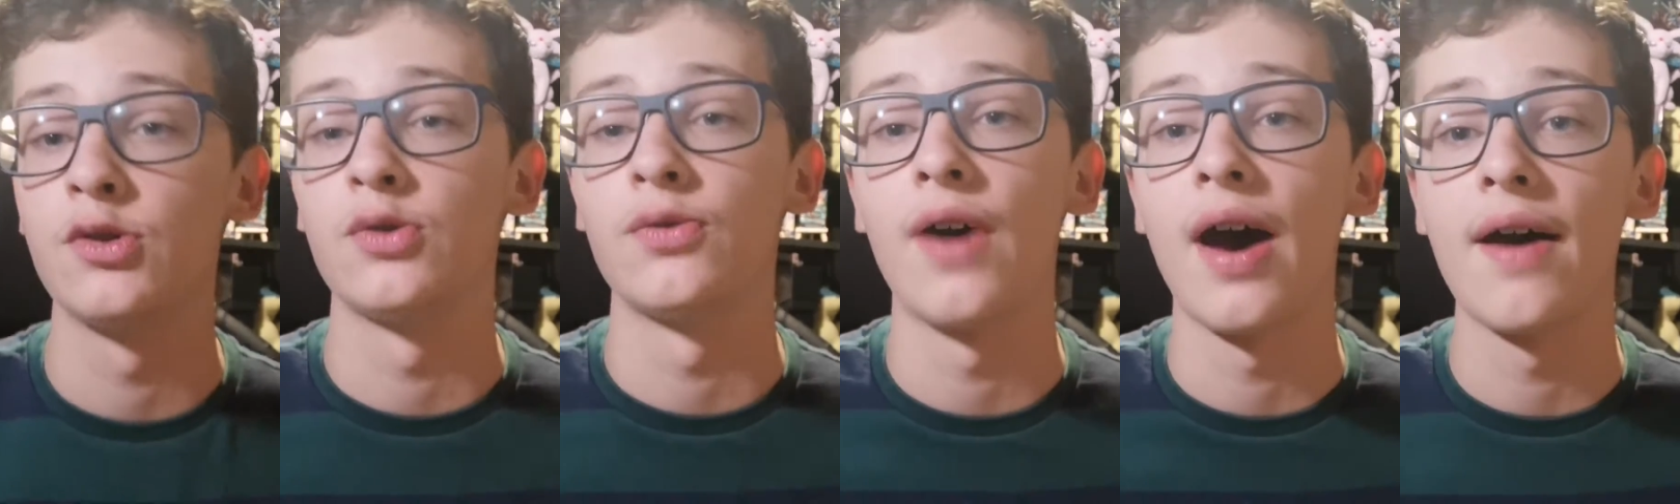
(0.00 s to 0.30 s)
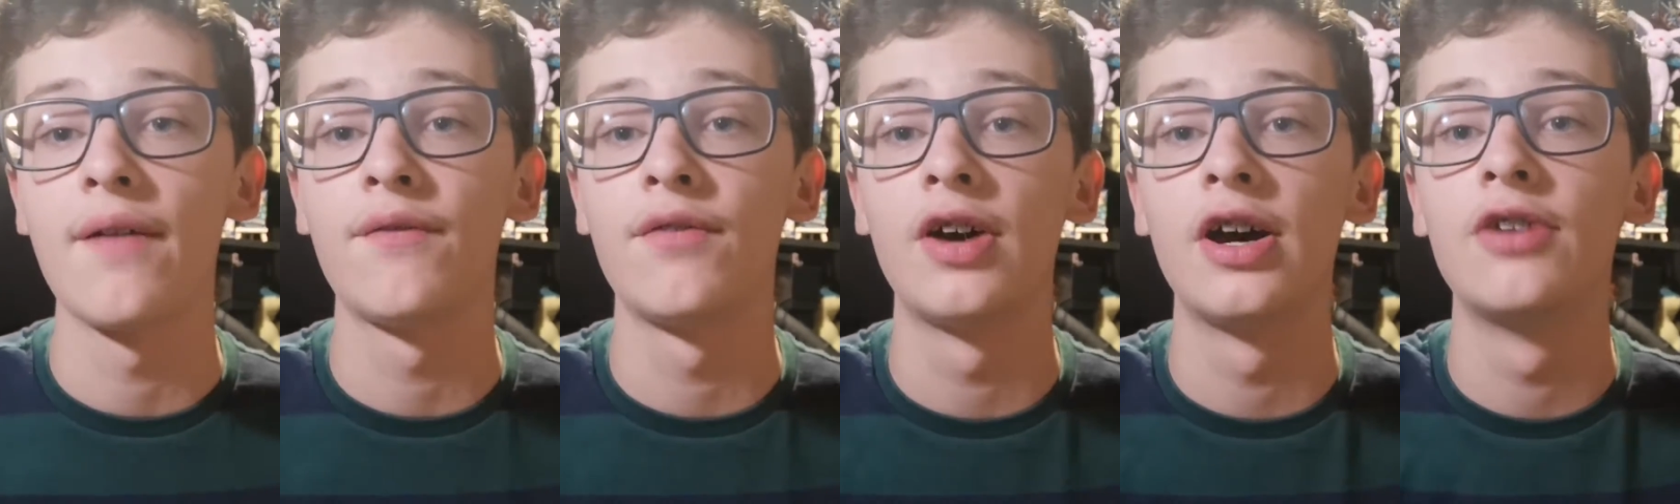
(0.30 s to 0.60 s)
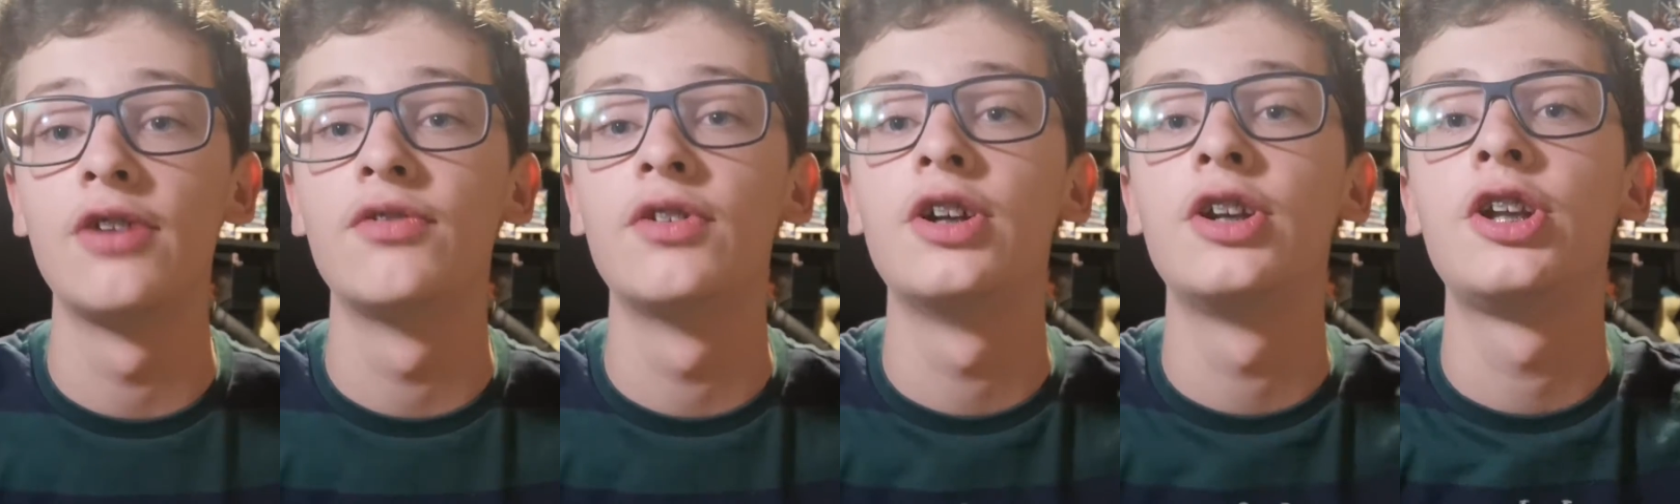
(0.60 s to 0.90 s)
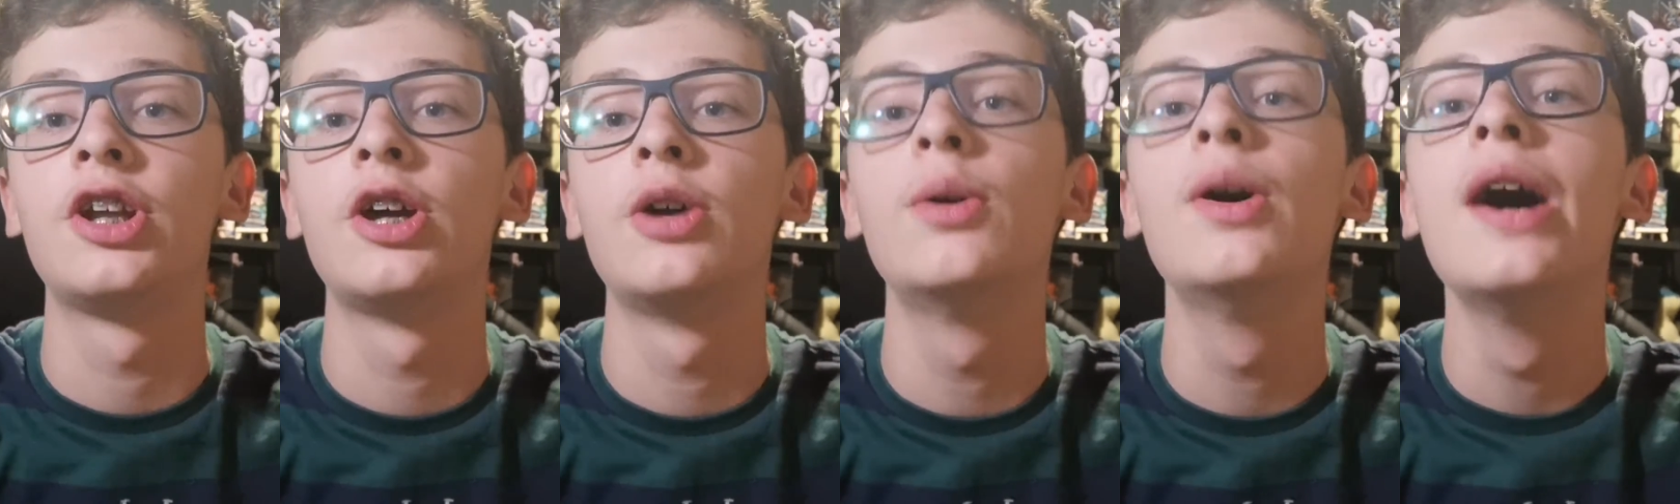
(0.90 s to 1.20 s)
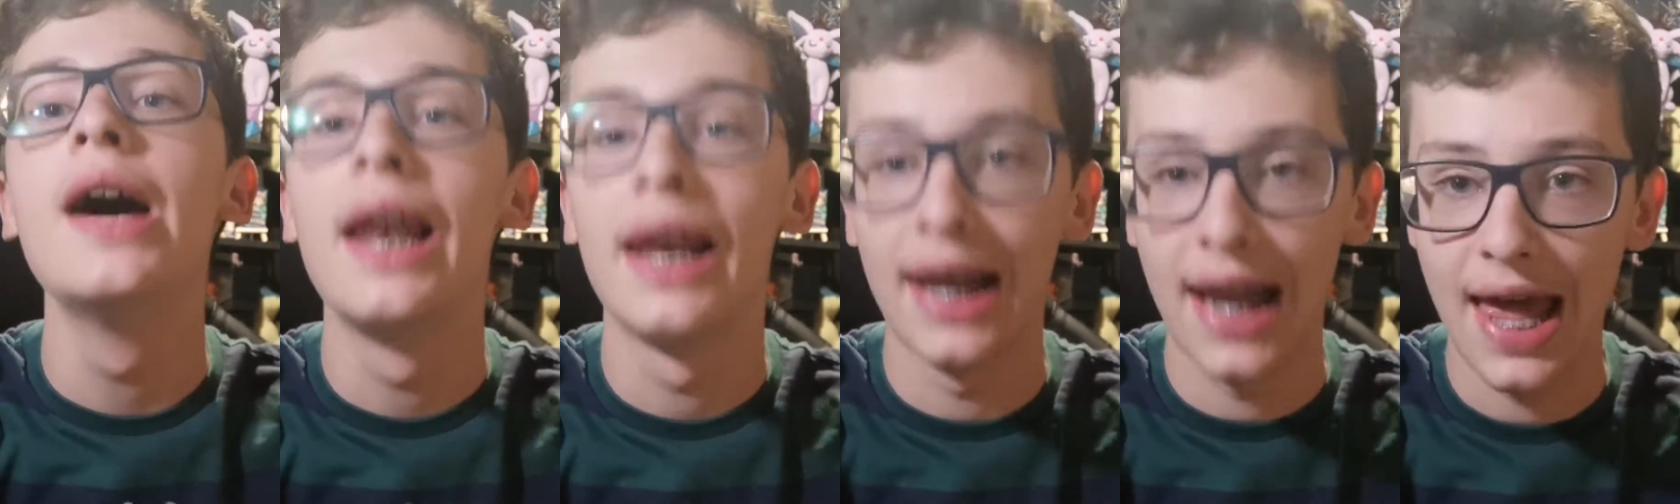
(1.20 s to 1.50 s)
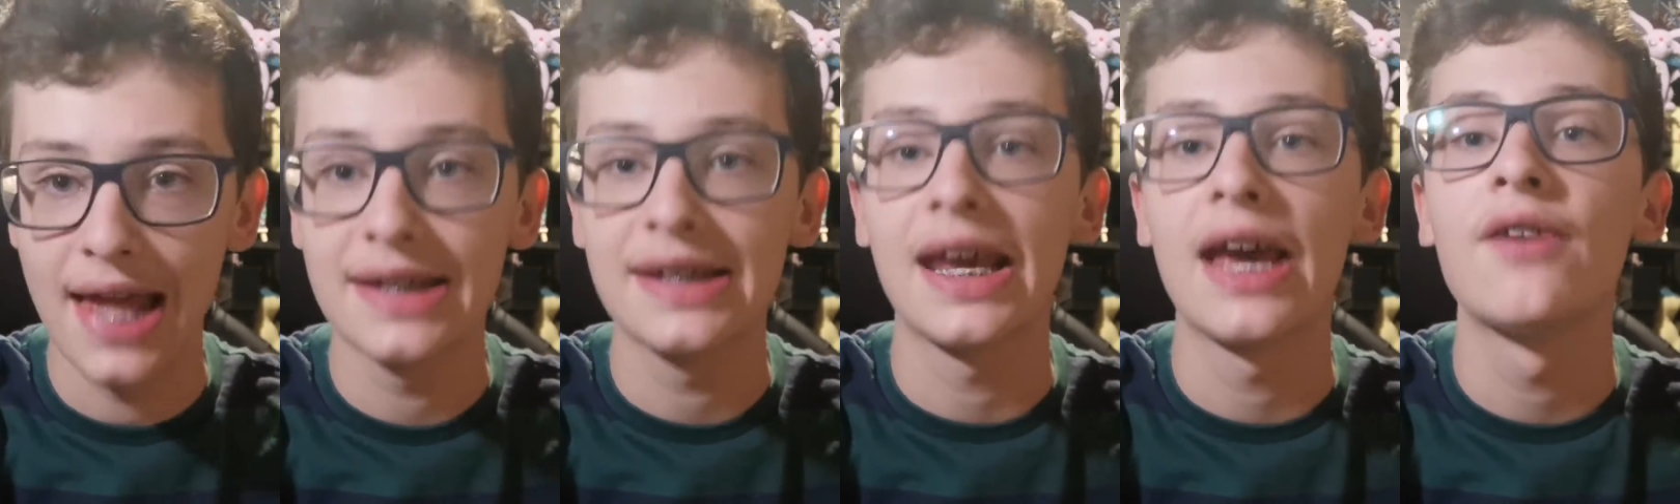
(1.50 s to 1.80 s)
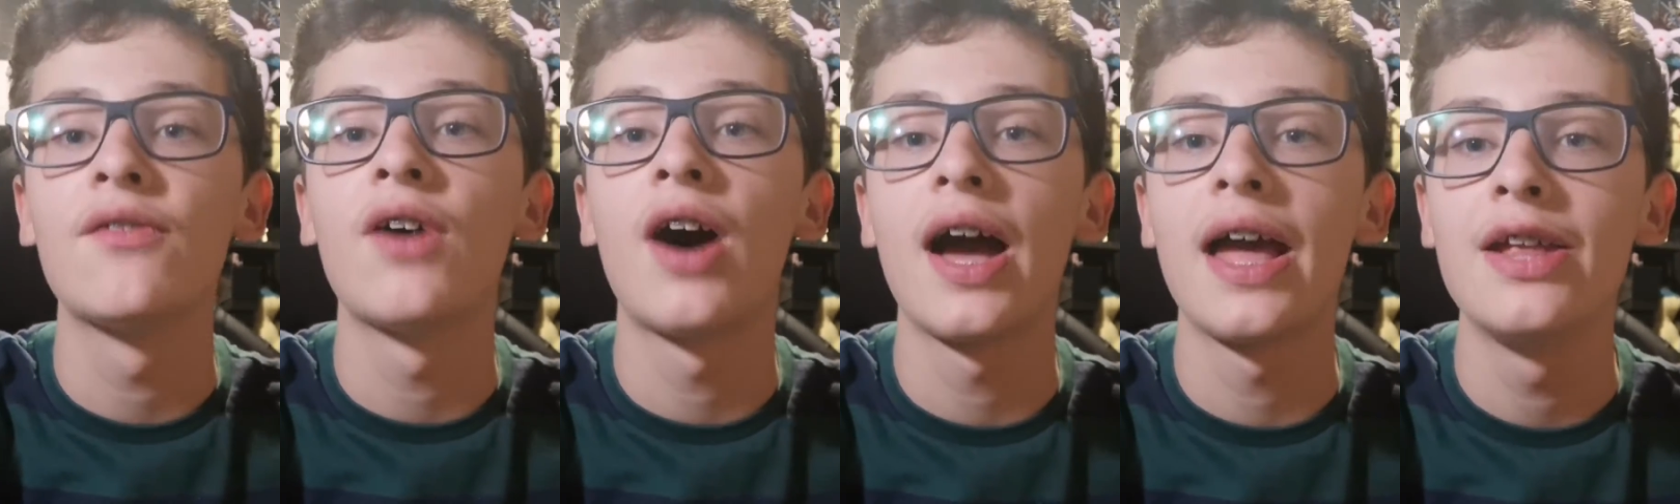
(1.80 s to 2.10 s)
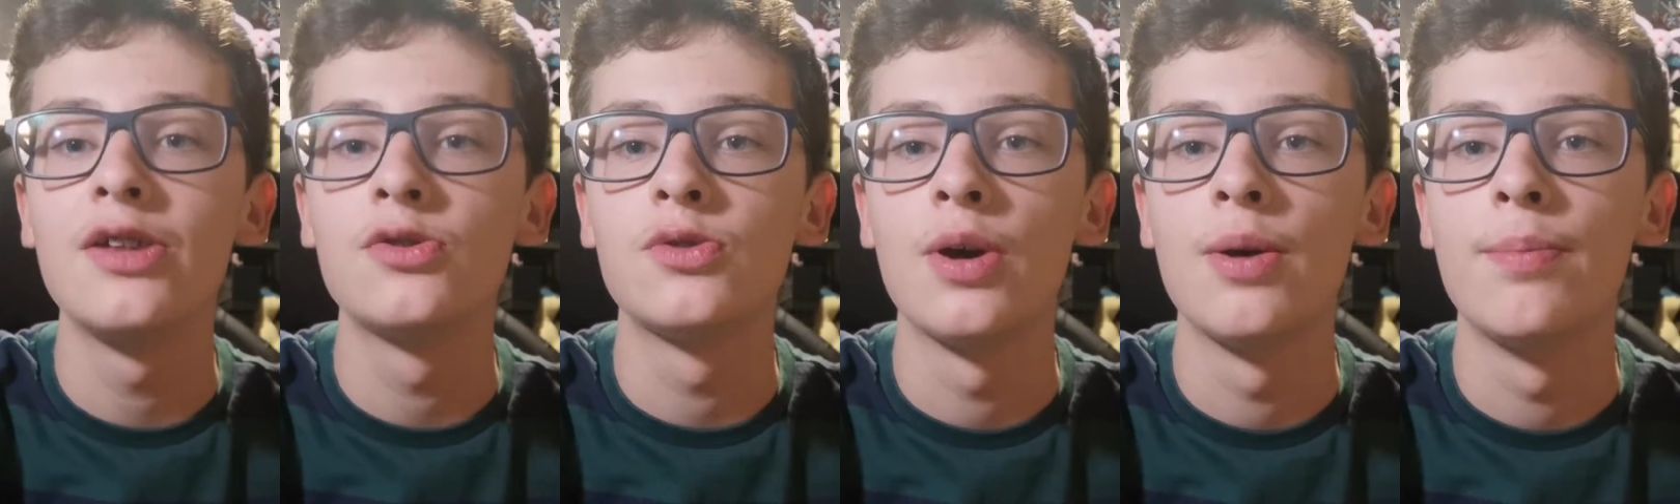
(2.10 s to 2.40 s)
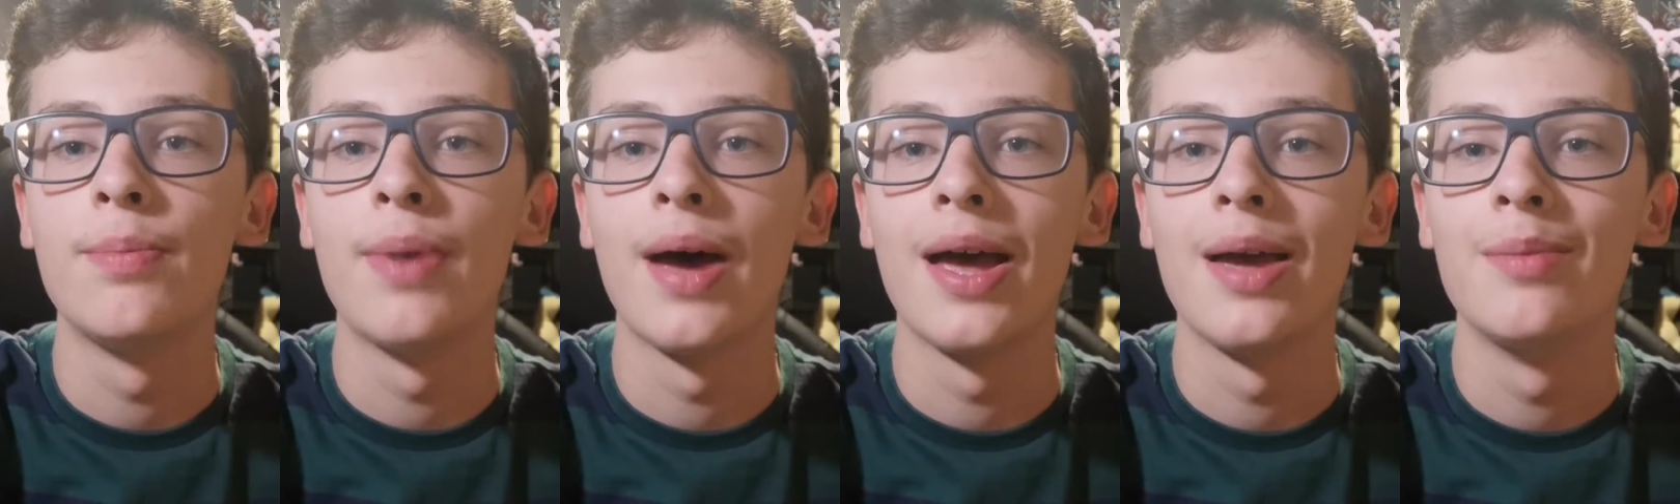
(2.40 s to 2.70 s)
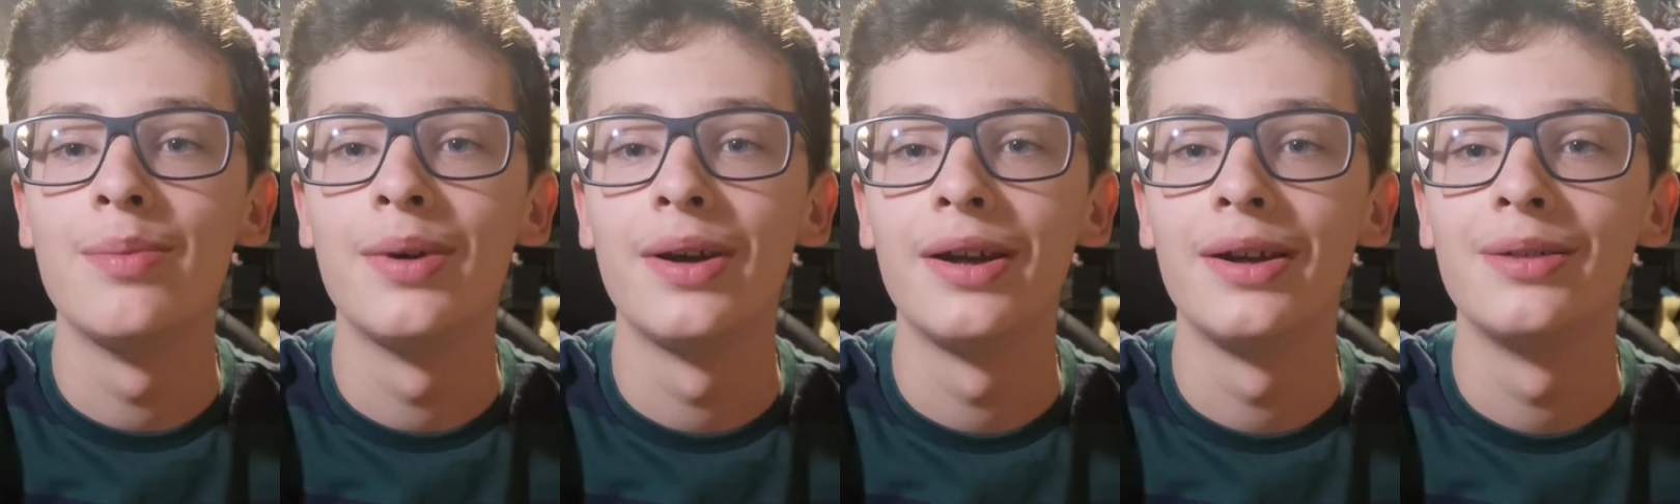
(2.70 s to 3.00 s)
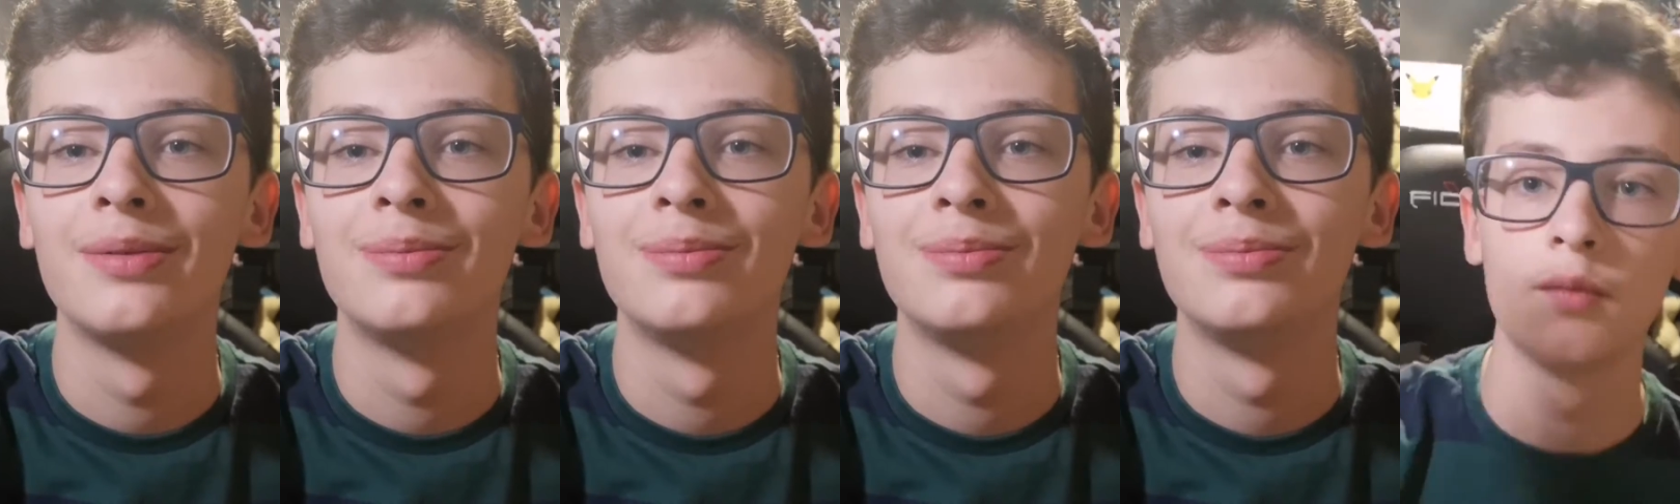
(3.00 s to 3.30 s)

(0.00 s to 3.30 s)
So without further ado, let's get right into it, baby.